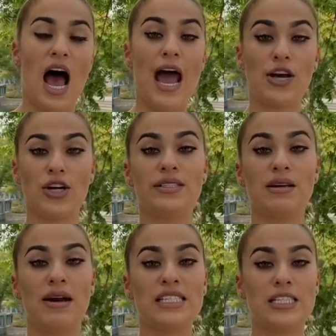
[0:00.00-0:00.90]
I could see
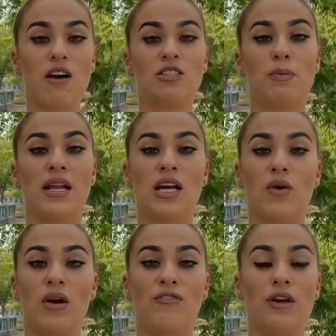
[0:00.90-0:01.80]
myself spending
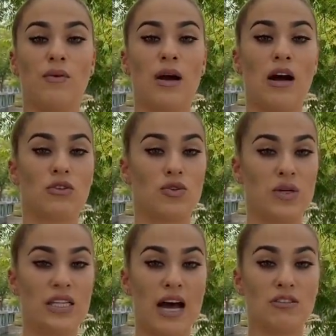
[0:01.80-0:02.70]
roughly around
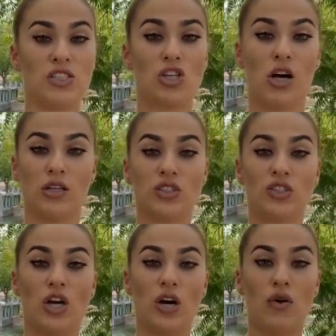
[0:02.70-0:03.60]
$3,000
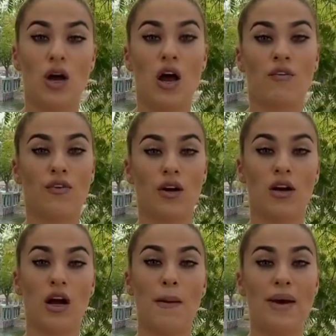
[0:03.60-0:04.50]
though
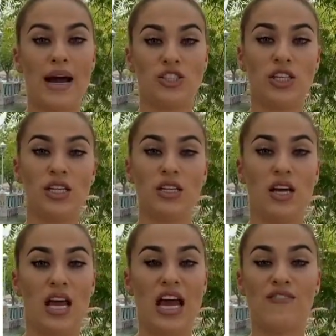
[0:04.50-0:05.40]
for a pageant
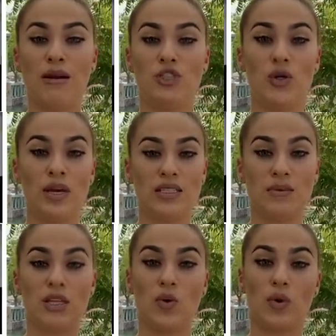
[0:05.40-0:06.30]
if I'm doing
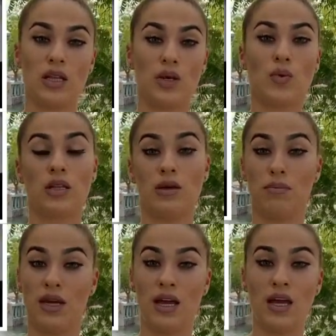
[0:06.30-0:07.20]
something really, really
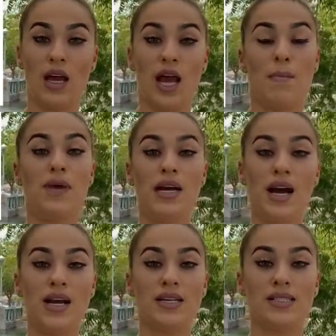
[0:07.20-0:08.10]
big,
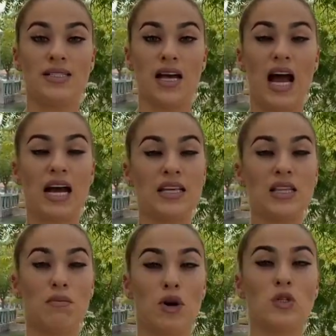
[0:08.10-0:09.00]
because I think
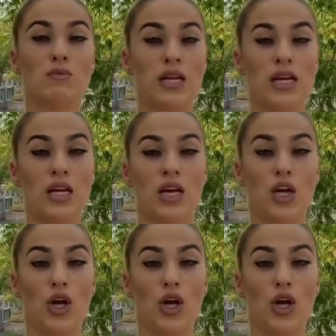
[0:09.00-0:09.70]
the most money